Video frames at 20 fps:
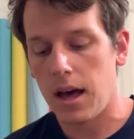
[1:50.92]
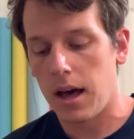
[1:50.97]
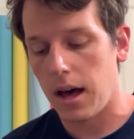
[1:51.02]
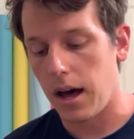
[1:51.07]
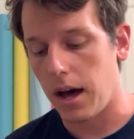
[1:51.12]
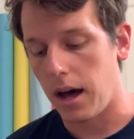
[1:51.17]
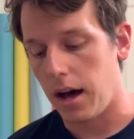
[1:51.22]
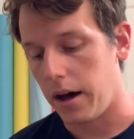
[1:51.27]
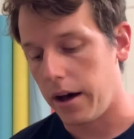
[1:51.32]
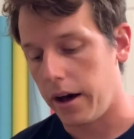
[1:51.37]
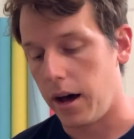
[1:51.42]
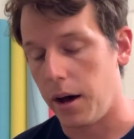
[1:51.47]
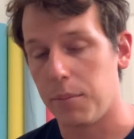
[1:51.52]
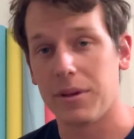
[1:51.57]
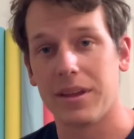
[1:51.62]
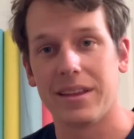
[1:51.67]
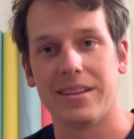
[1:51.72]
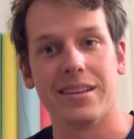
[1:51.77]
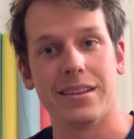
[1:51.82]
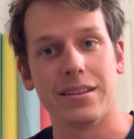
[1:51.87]

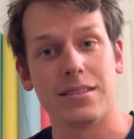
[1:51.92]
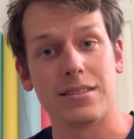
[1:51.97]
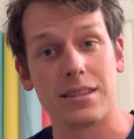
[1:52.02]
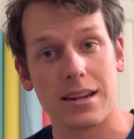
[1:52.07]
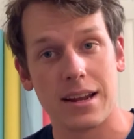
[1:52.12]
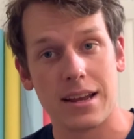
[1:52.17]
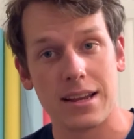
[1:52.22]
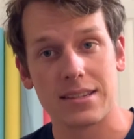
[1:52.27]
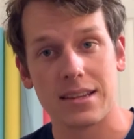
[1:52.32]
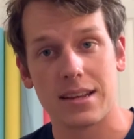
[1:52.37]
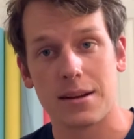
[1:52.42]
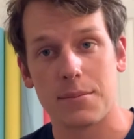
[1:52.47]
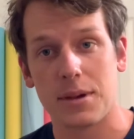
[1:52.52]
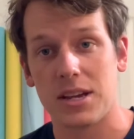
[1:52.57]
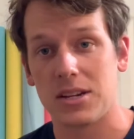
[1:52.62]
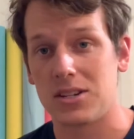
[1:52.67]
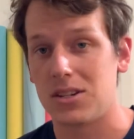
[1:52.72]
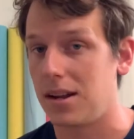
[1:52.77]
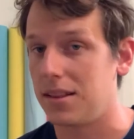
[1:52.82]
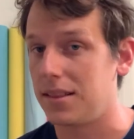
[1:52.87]
In today's
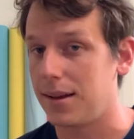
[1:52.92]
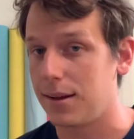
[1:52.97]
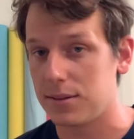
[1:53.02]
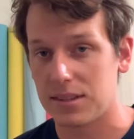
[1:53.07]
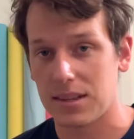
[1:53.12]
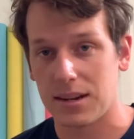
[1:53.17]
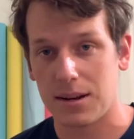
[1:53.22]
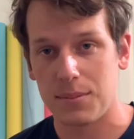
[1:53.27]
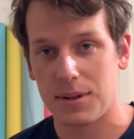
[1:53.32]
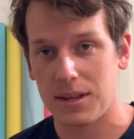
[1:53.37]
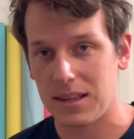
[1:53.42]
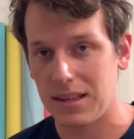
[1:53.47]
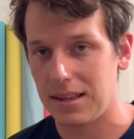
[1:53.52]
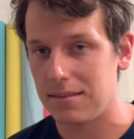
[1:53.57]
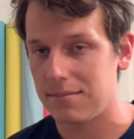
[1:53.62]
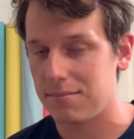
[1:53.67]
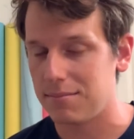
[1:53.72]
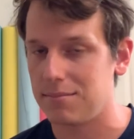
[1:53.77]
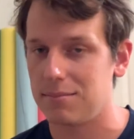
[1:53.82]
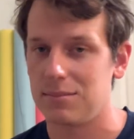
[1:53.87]
animation, I thought it was going to
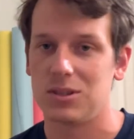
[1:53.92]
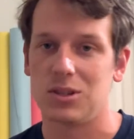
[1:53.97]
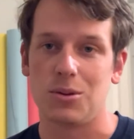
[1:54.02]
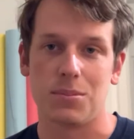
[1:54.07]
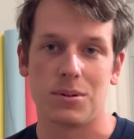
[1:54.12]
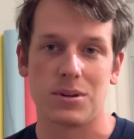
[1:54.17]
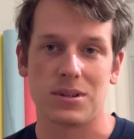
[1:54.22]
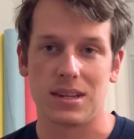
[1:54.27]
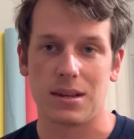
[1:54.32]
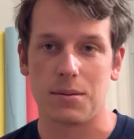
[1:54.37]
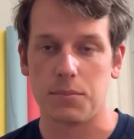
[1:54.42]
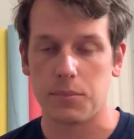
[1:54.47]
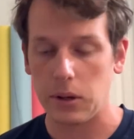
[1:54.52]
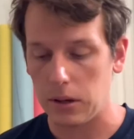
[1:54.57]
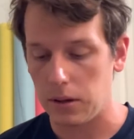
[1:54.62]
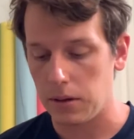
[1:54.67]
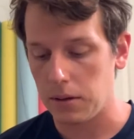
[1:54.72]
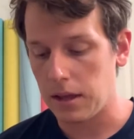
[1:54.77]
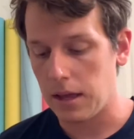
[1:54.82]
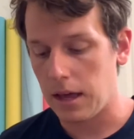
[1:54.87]
be super
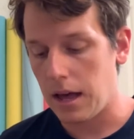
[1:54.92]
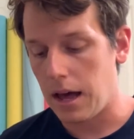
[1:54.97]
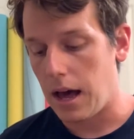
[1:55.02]
simple.